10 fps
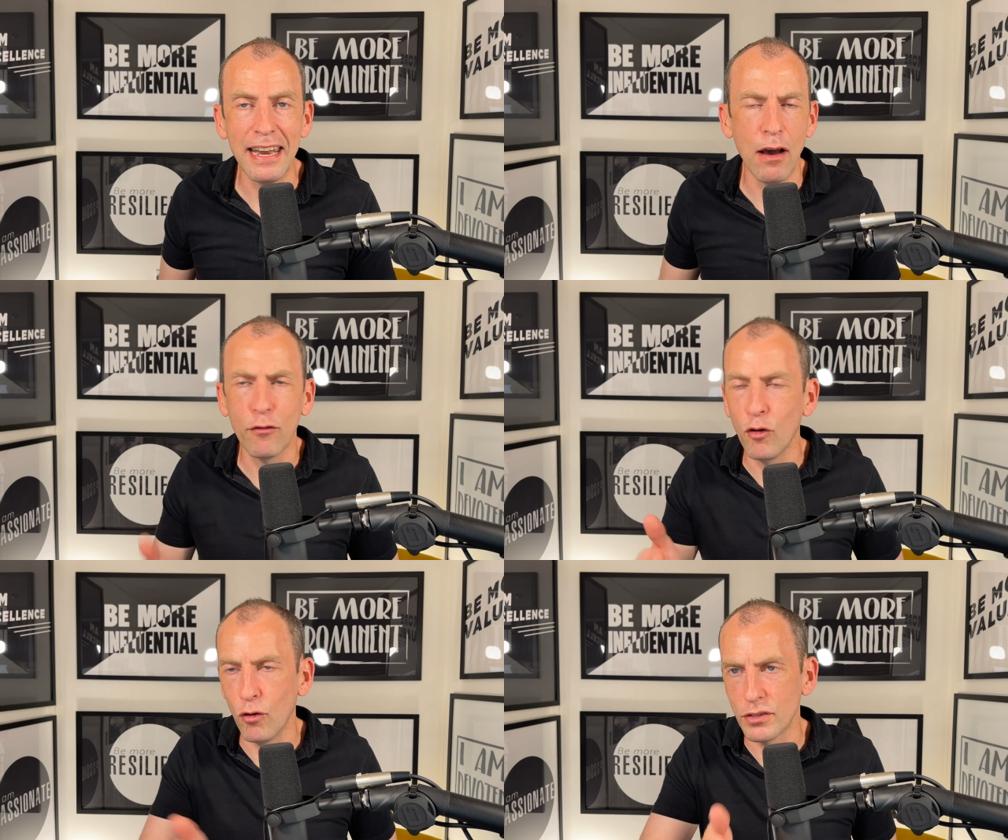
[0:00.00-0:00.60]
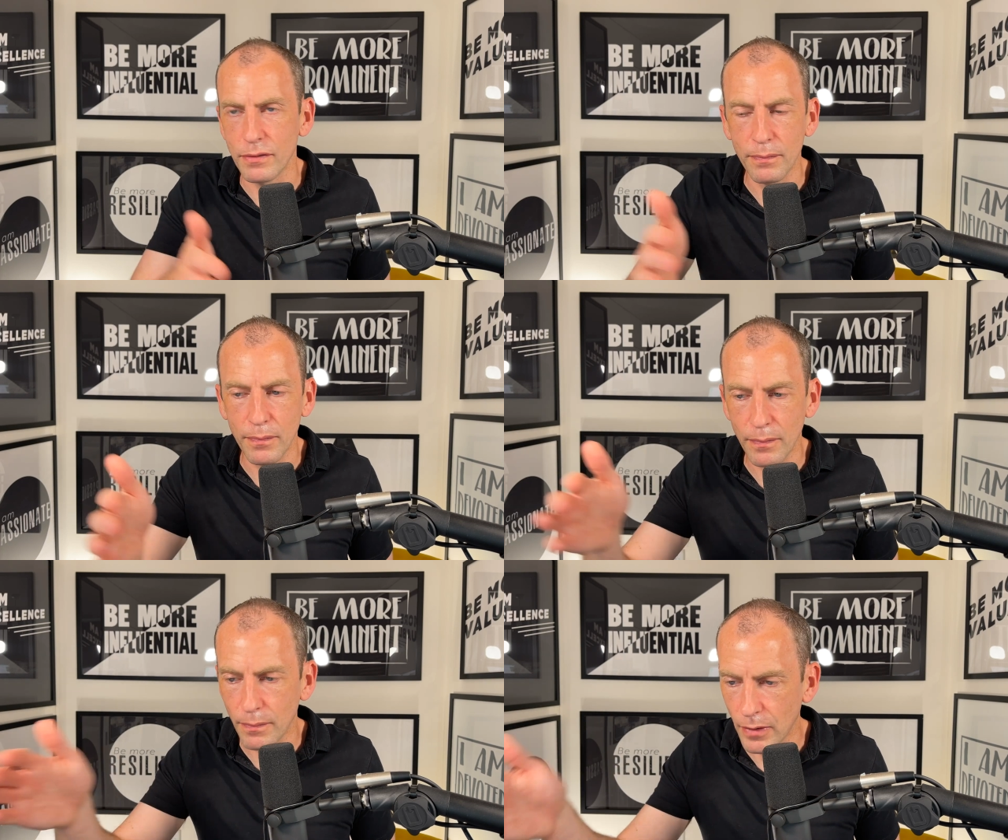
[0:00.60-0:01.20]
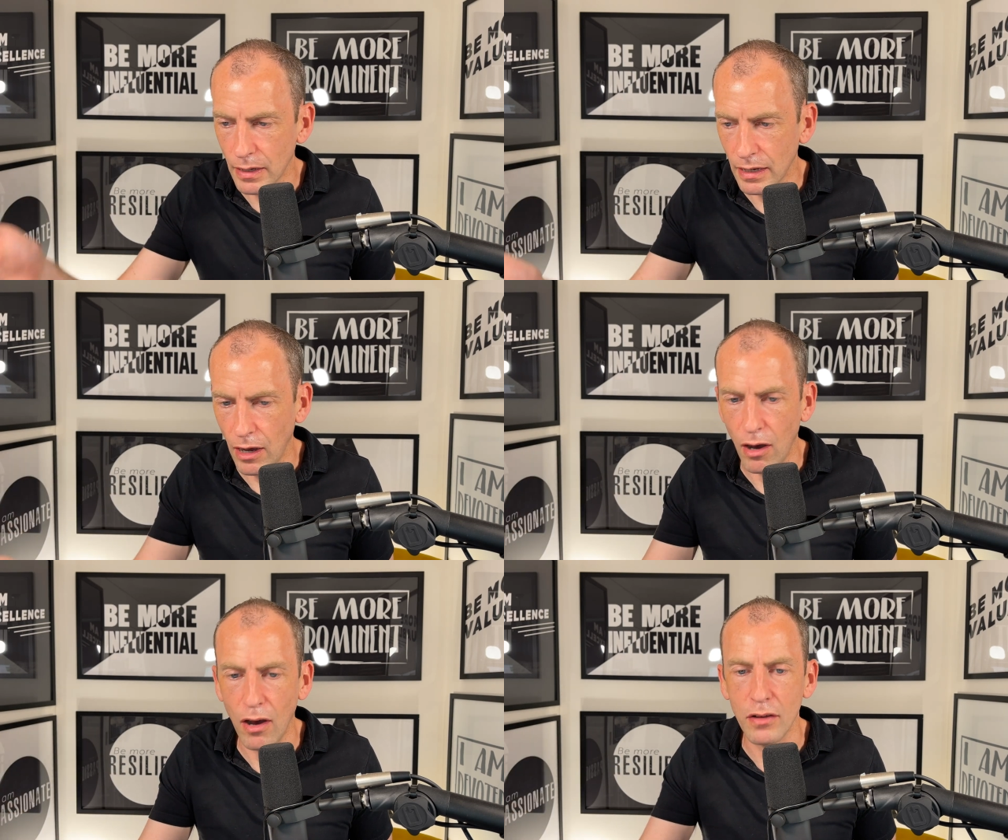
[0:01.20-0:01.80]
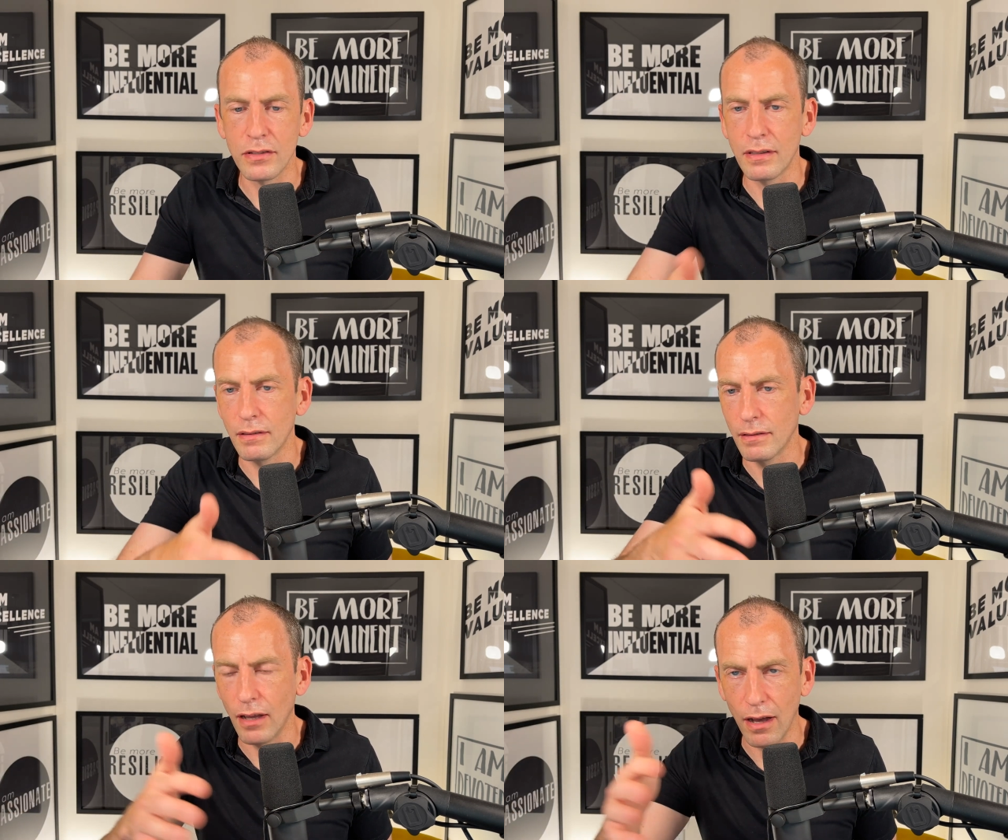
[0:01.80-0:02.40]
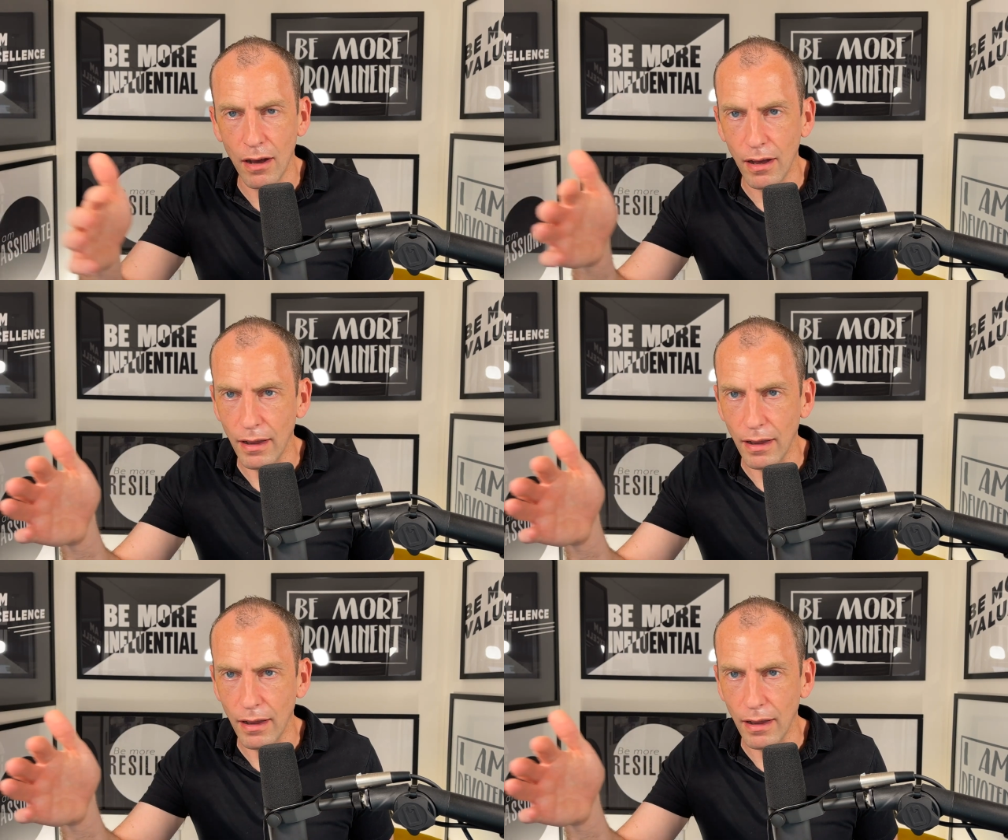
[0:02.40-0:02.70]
Now, of course, cars uh,